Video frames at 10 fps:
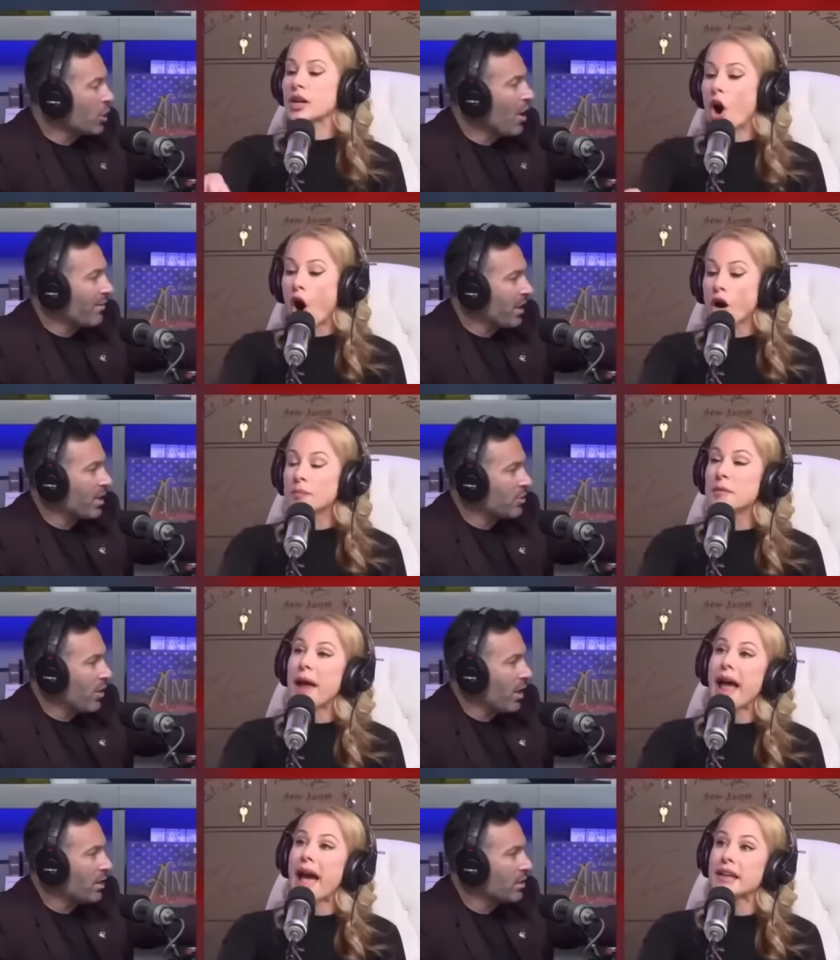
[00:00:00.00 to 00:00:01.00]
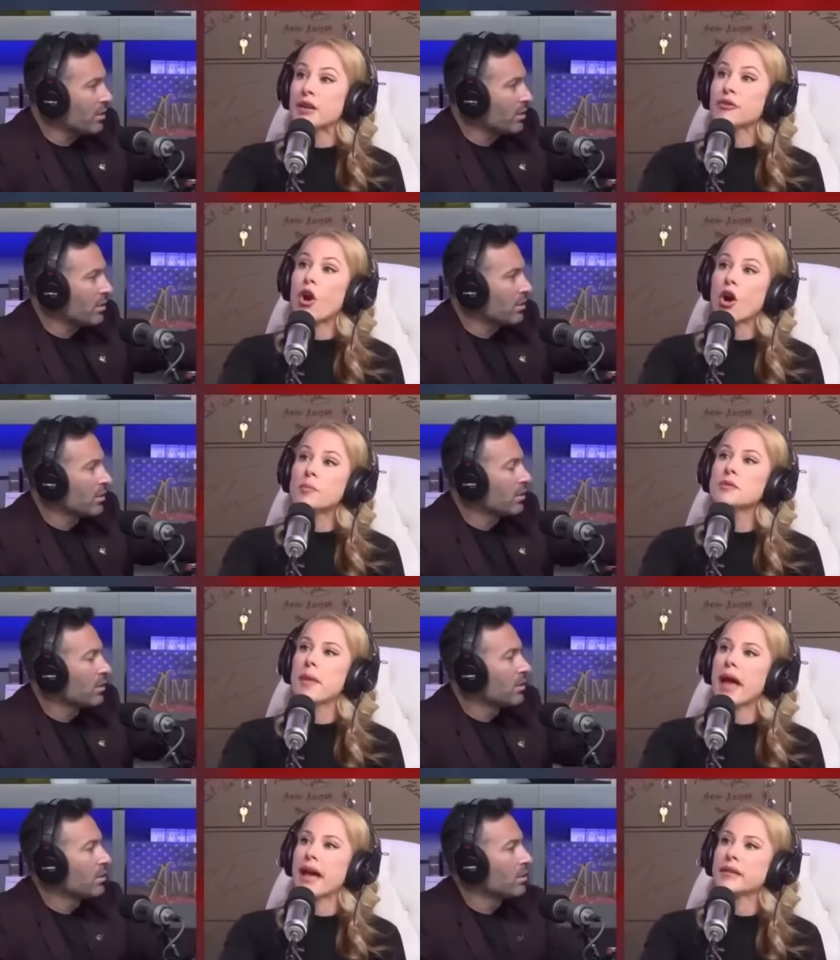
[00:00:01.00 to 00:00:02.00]
Speaker 1: a, you don't have armed kids, man right? if an armed
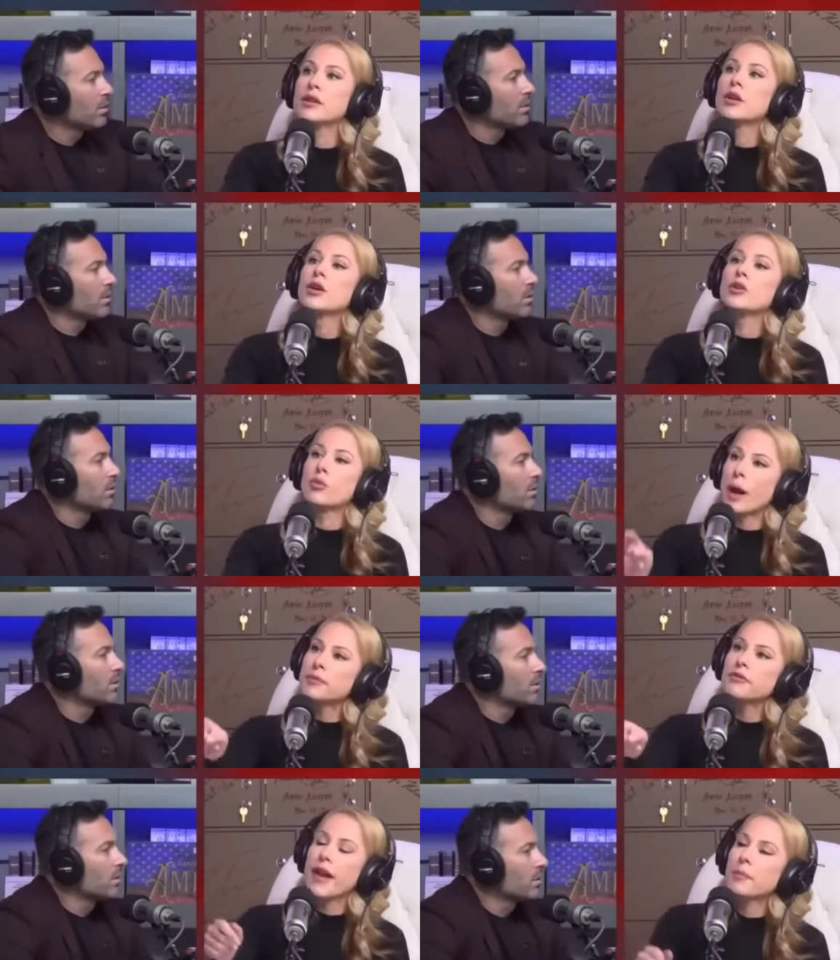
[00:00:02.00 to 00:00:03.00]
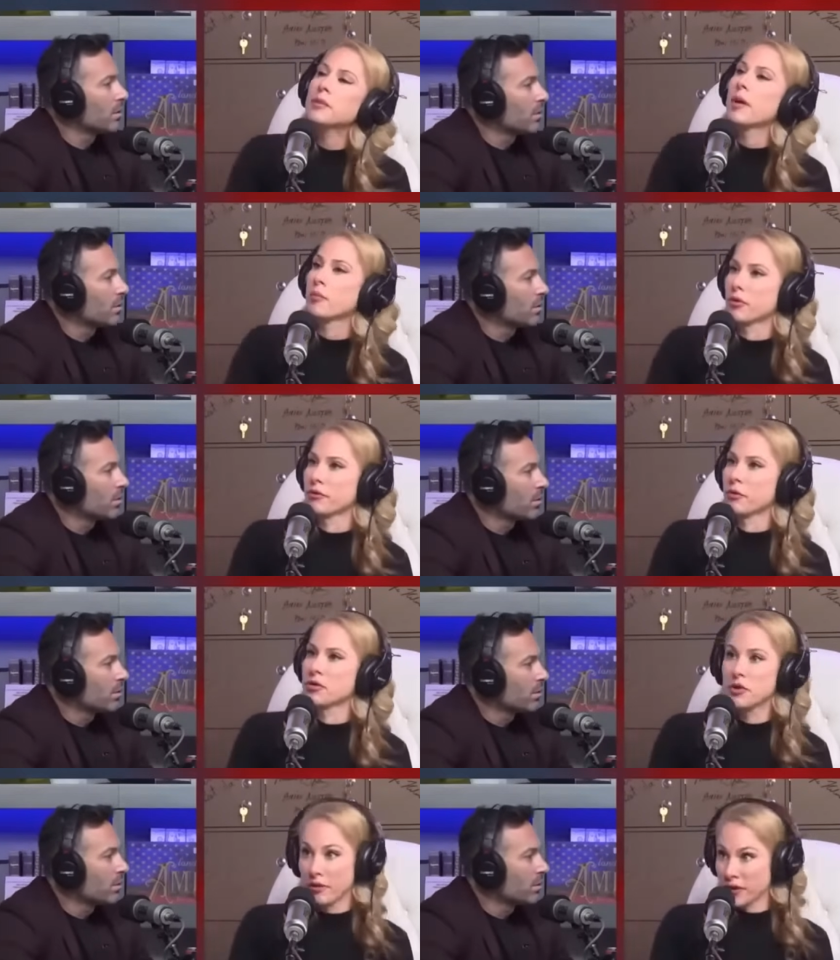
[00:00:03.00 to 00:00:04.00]
man grab the family member of
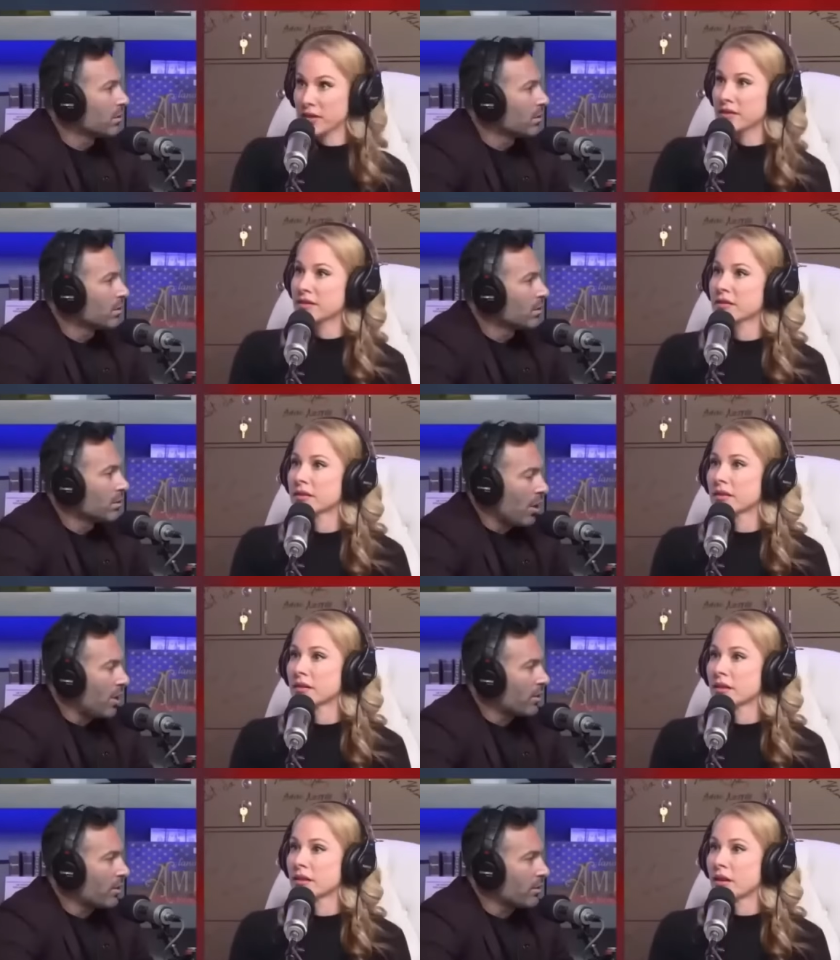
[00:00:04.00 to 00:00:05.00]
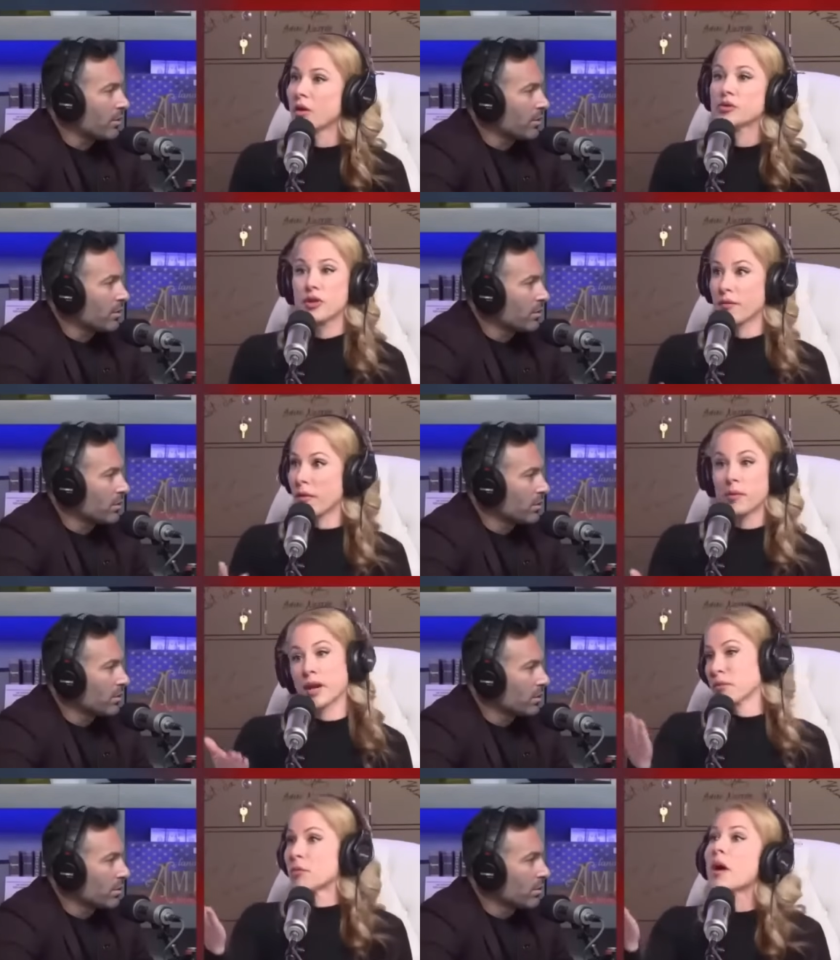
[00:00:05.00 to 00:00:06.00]
yours. Do you have kids? No, I don't. Oh, do you have?
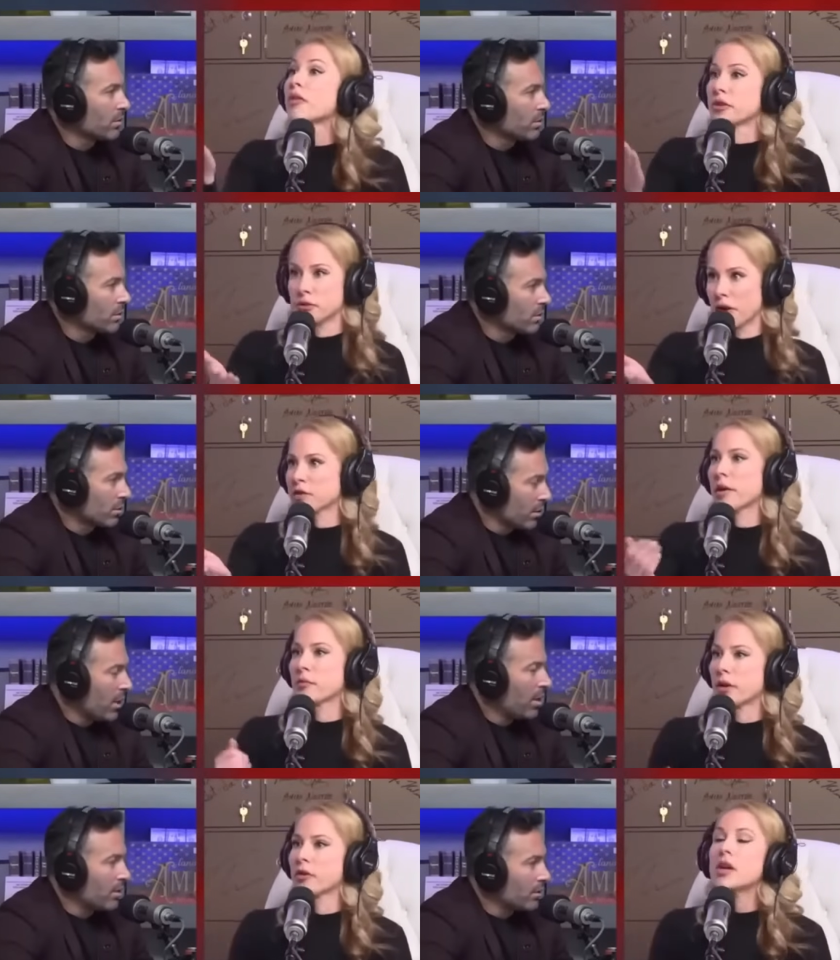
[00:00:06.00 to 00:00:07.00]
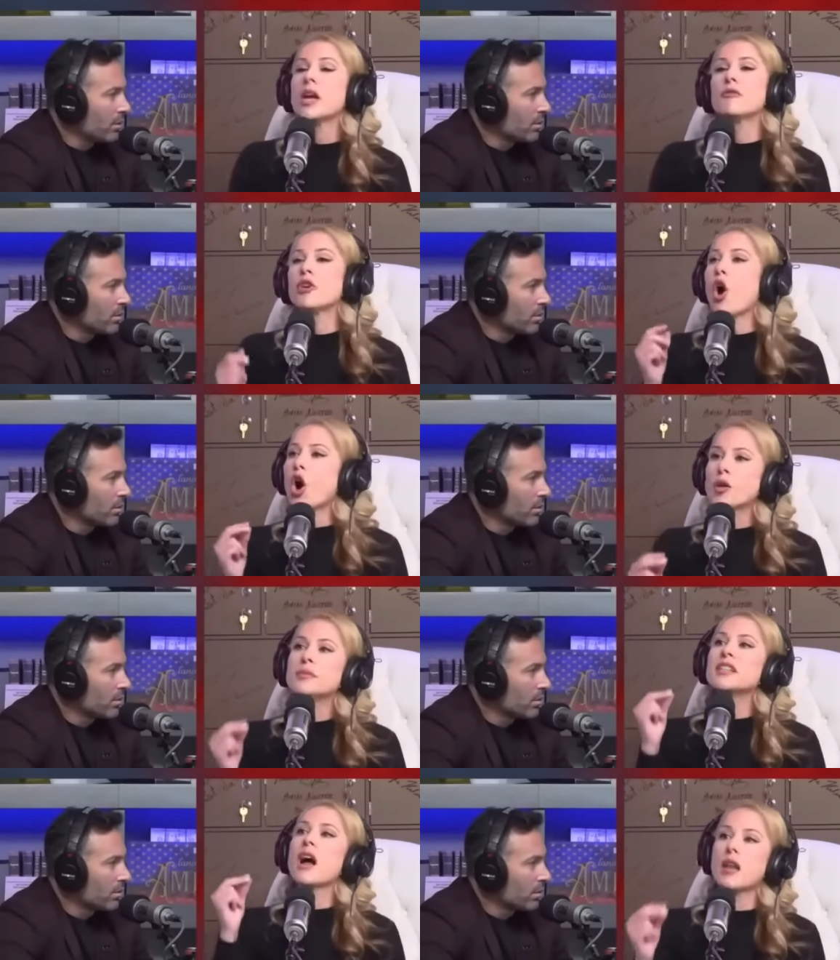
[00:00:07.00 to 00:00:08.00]
Okay, your mother. You talked about yeah. your mother. If an
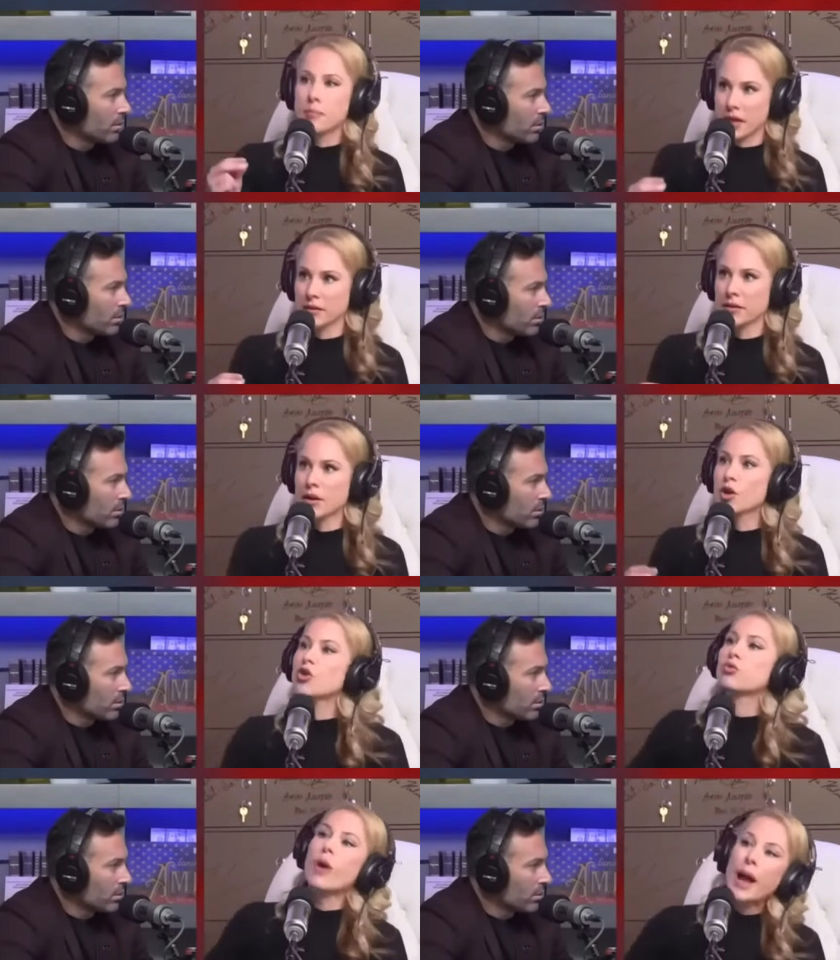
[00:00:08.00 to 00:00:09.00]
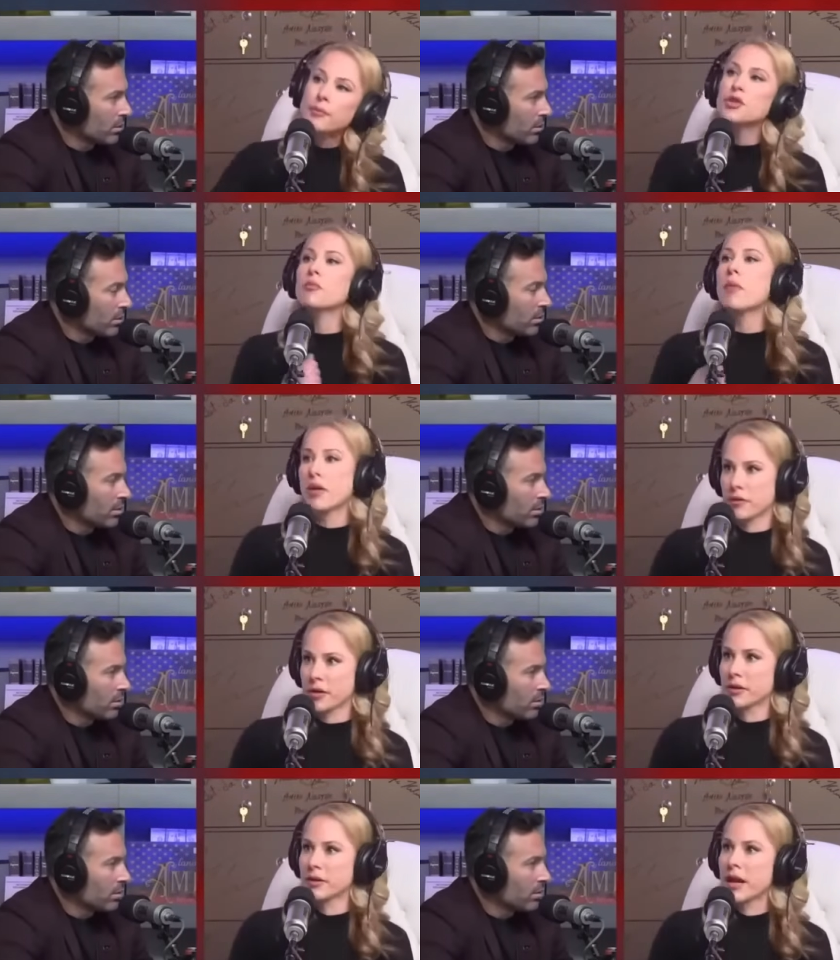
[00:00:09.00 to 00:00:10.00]
armed gunman grabbed your
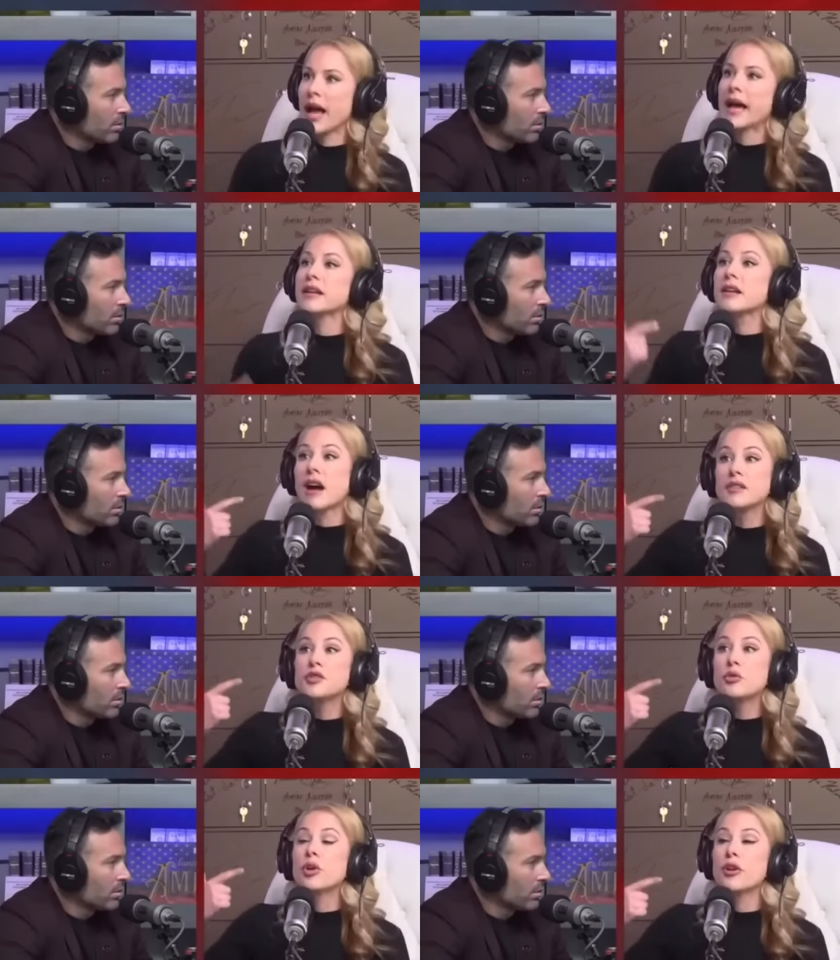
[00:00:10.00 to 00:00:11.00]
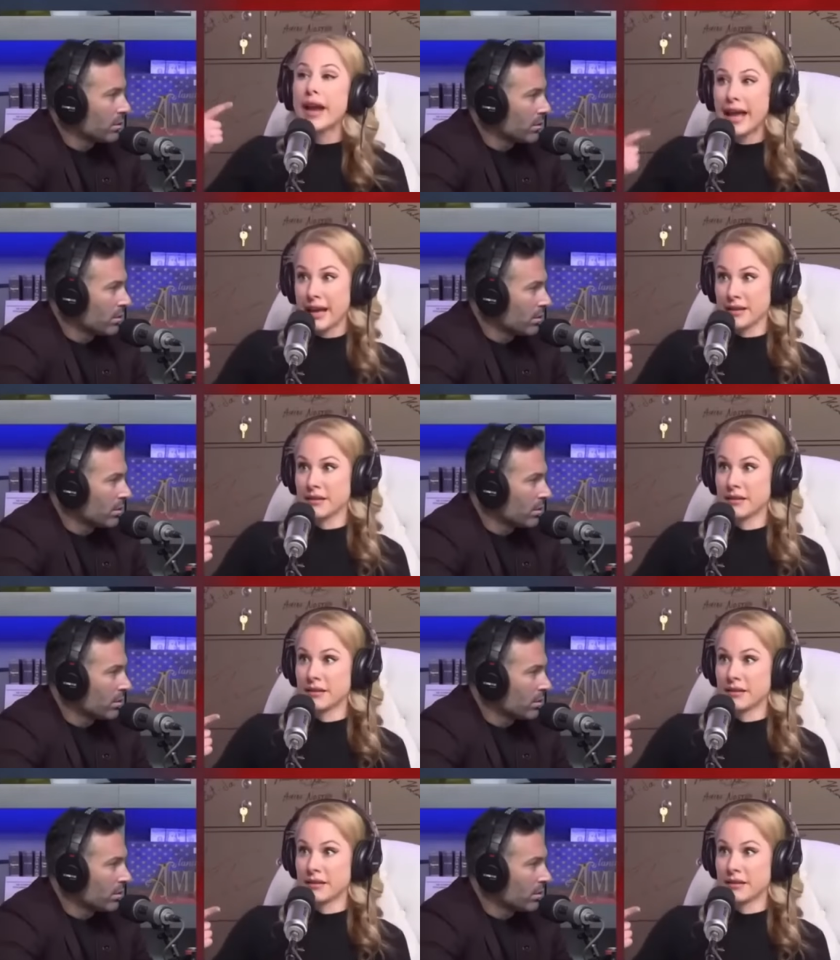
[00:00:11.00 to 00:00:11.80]
mother, had a gun to her head,